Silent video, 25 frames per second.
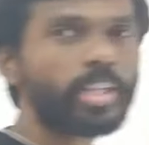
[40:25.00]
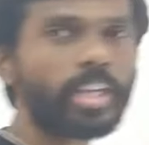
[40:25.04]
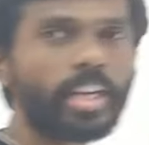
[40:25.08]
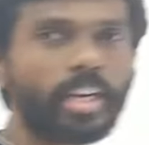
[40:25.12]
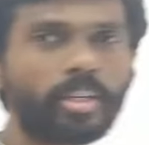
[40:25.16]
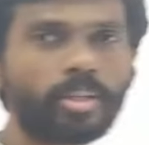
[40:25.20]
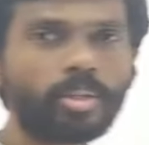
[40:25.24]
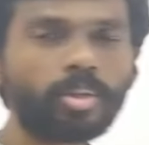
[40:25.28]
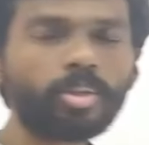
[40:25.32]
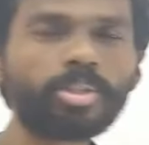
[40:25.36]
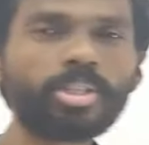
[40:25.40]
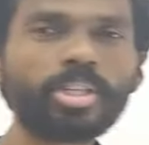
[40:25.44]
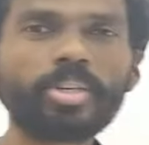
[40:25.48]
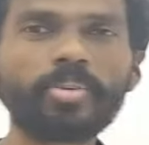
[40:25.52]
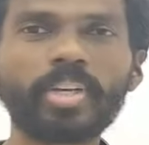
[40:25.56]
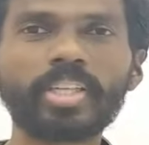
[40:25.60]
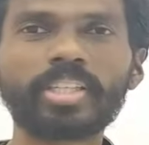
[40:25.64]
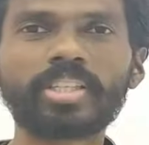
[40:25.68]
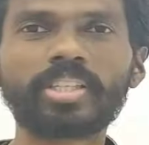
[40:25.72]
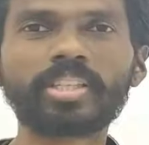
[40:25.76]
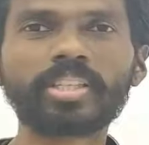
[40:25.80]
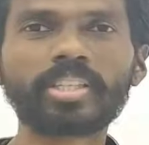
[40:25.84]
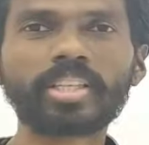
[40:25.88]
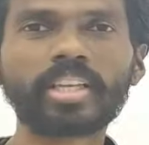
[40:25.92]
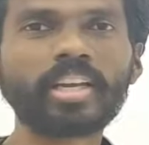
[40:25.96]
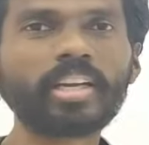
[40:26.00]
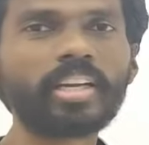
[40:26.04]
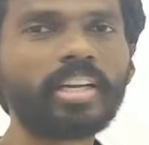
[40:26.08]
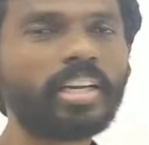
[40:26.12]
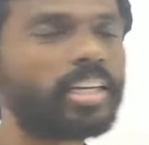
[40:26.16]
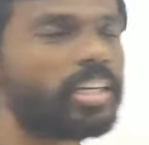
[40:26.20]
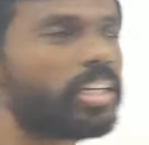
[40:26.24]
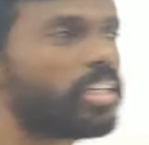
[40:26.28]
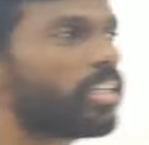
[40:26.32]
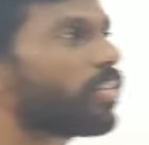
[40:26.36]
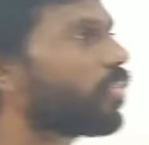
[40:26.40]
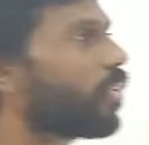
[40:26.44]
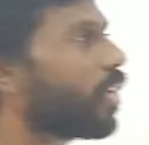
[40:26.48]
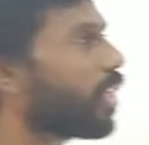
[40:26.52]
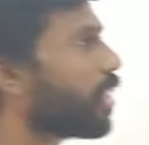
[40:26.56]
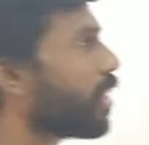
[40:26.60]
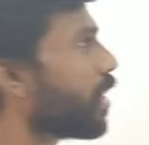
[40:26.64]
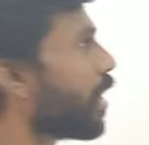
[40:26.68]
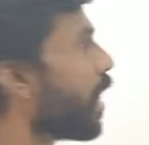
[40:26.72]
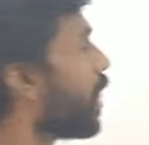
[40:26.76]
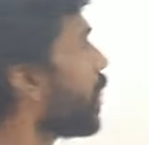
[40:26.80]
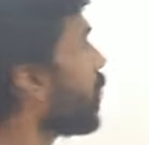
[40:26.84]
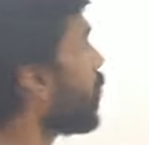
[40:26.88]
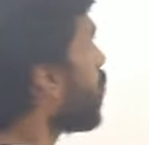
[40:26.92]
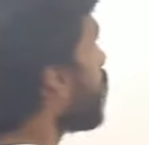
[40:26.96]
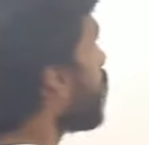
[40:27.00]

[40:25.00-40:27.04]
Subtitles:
there are two situations here. In the first case,